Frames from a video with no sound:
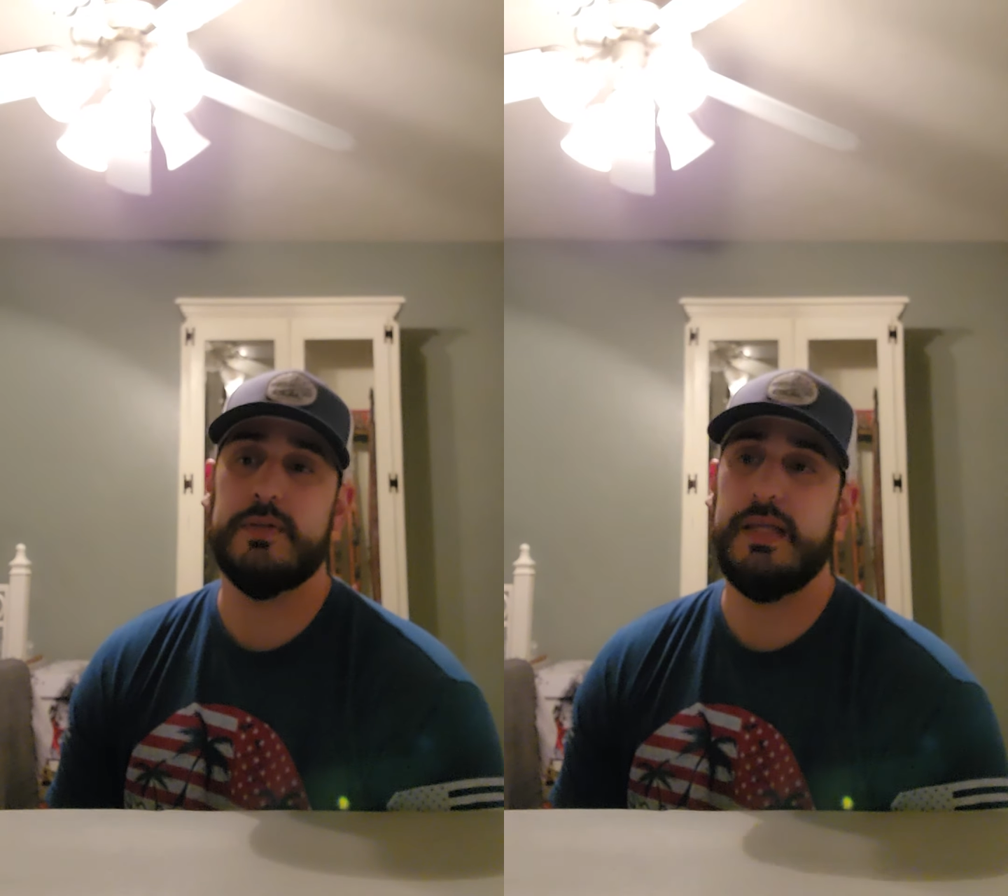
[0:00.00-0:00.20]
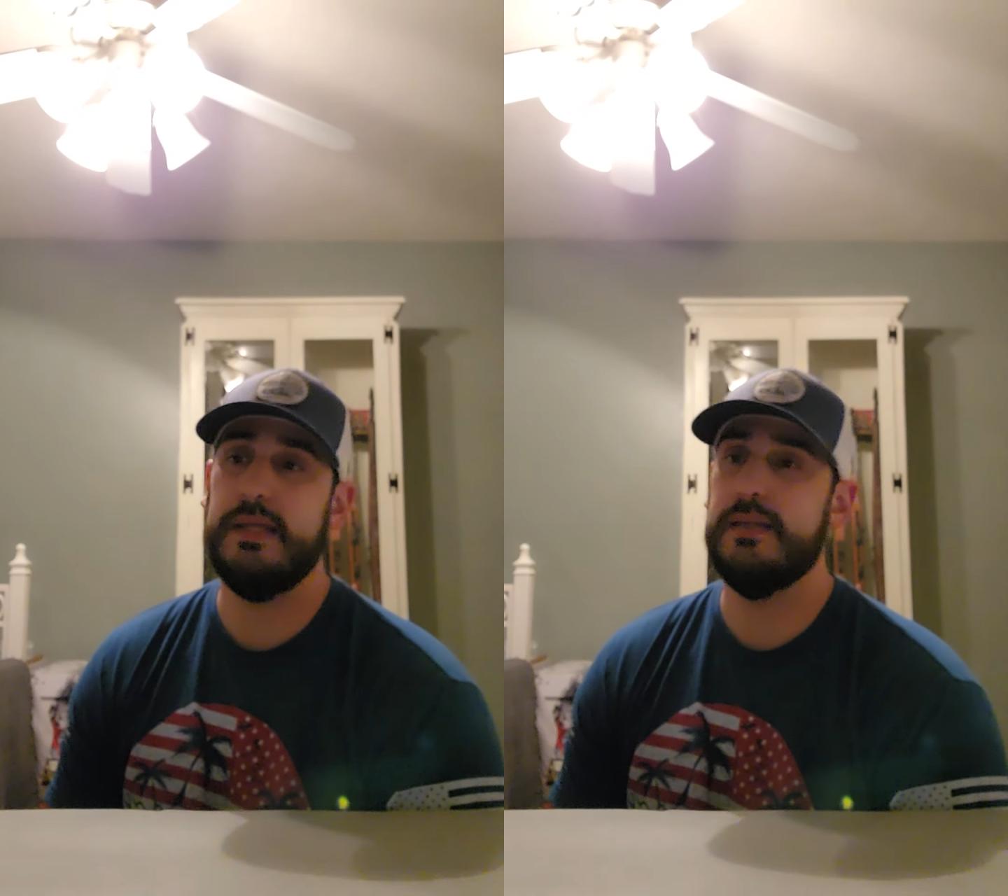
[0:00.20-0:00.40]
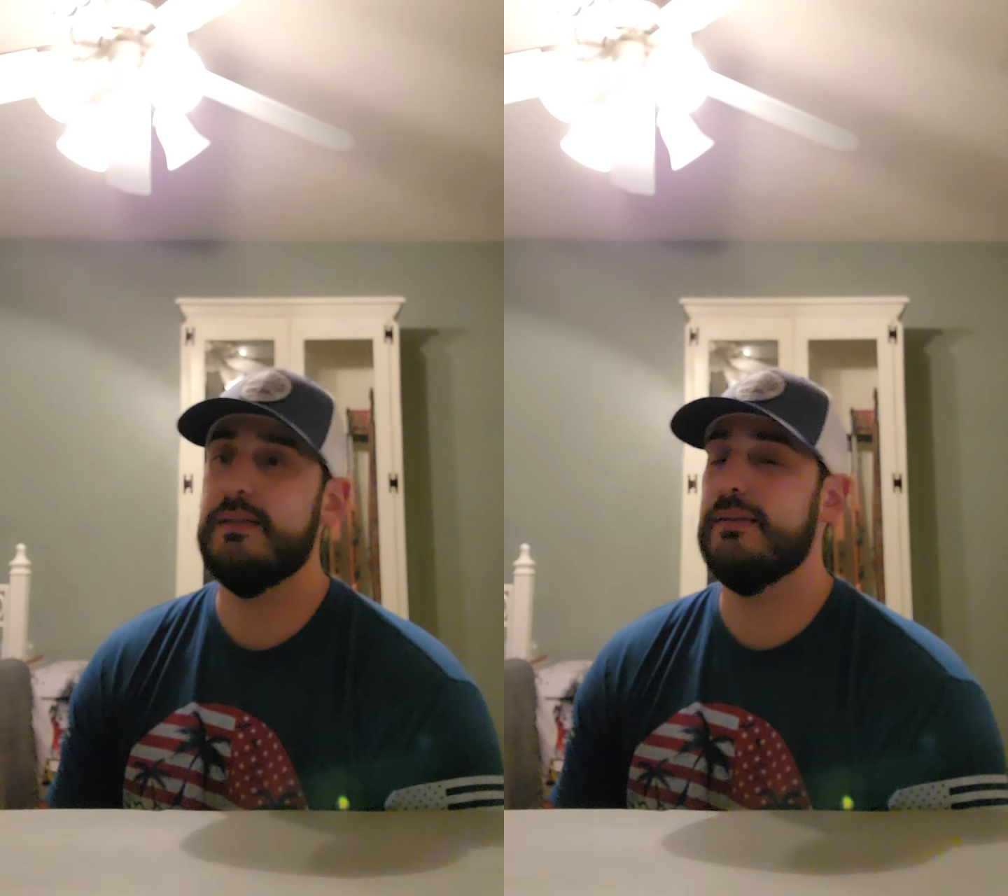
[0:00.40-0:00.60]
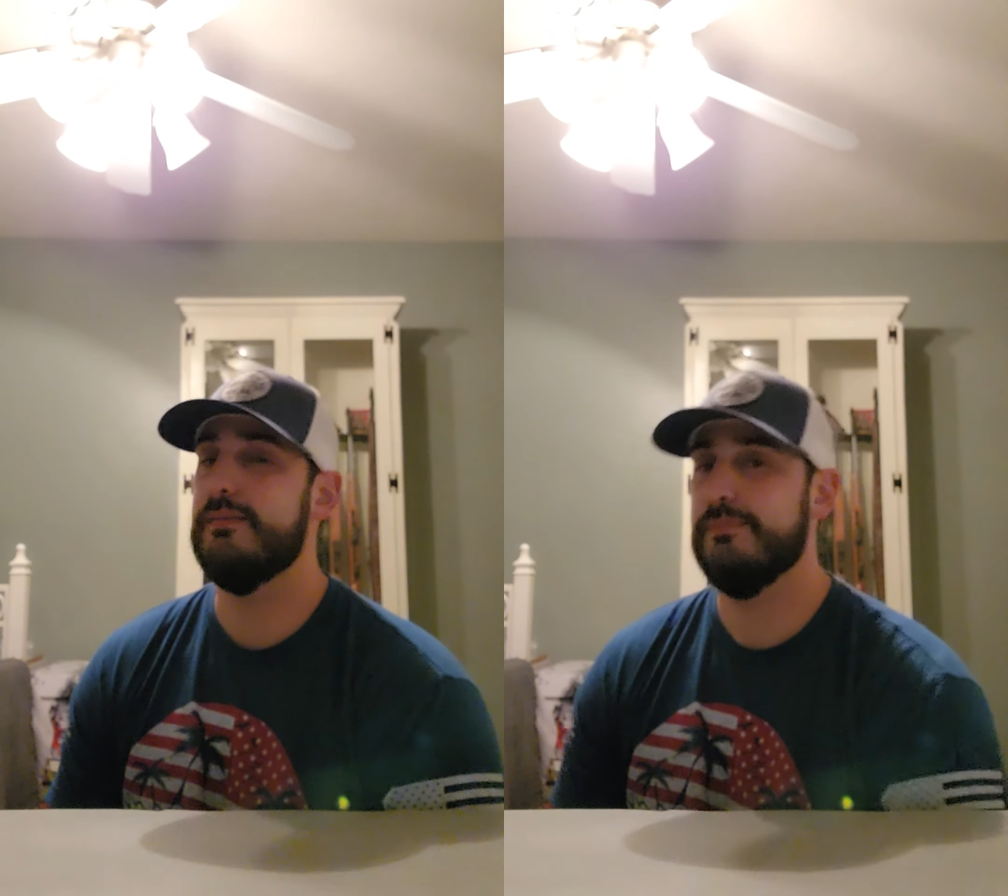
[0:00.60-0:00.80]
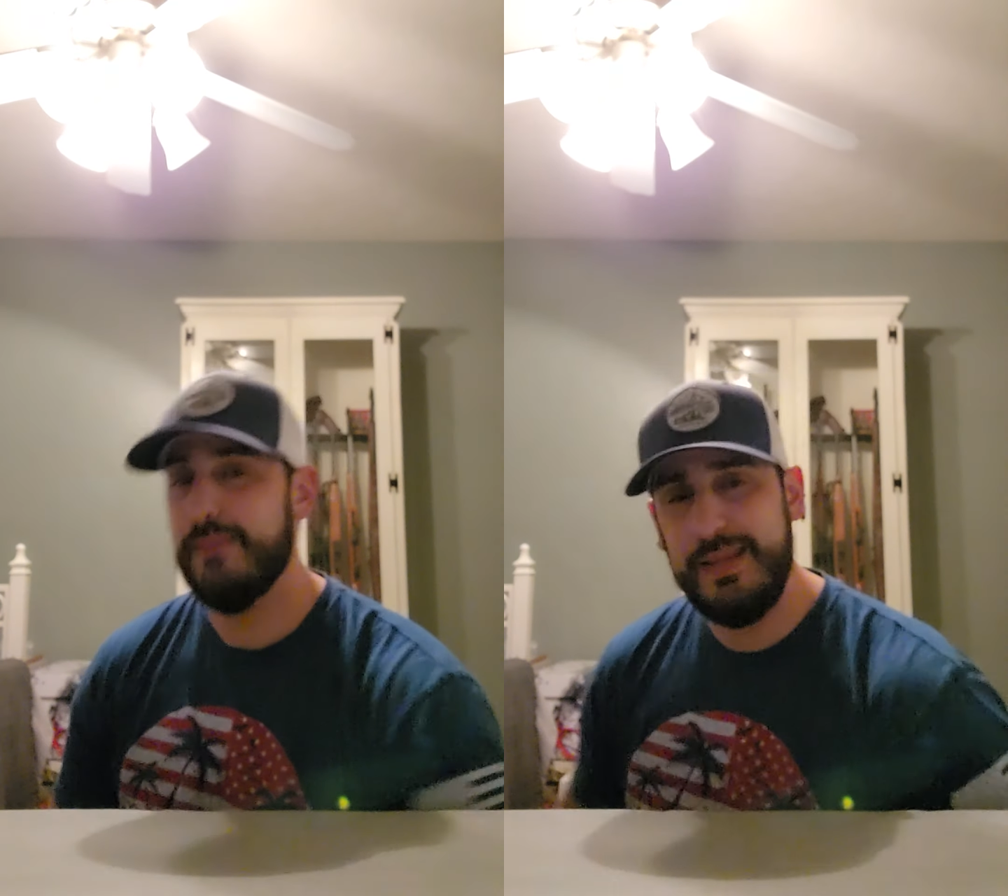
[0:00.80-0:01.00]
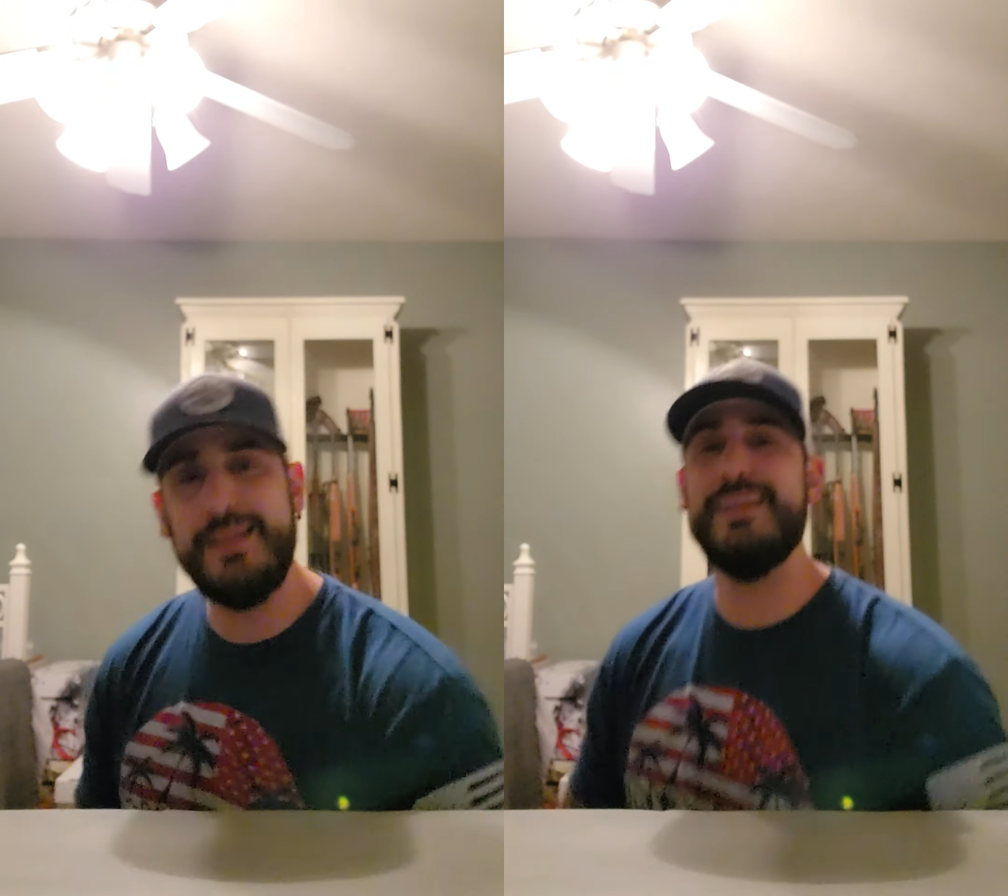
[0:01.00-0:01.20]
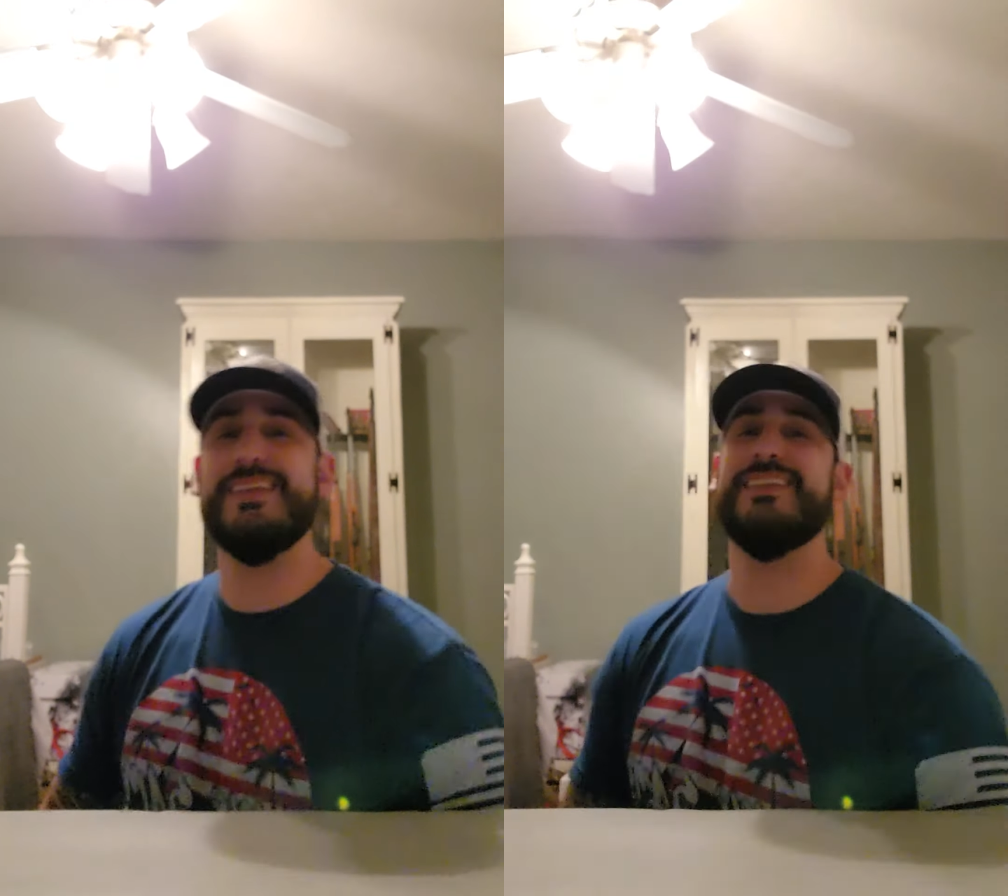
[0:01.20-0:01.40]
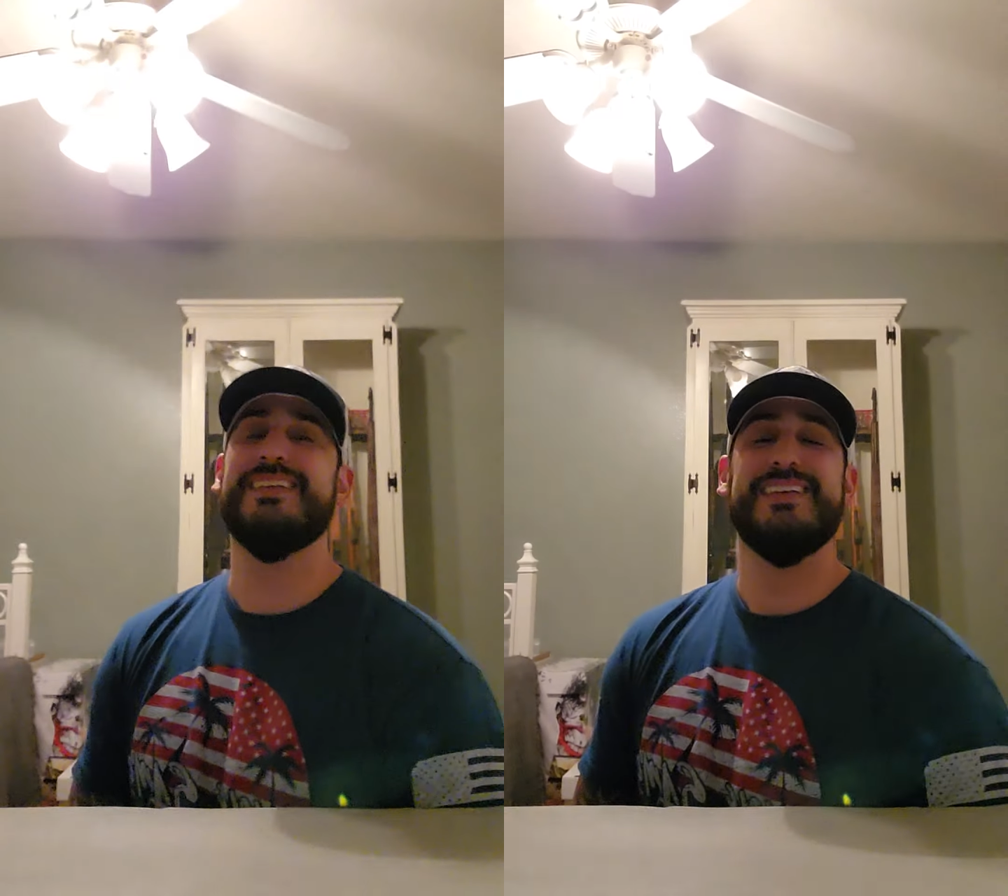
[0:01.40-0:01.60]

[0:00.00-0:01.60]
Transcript: and man,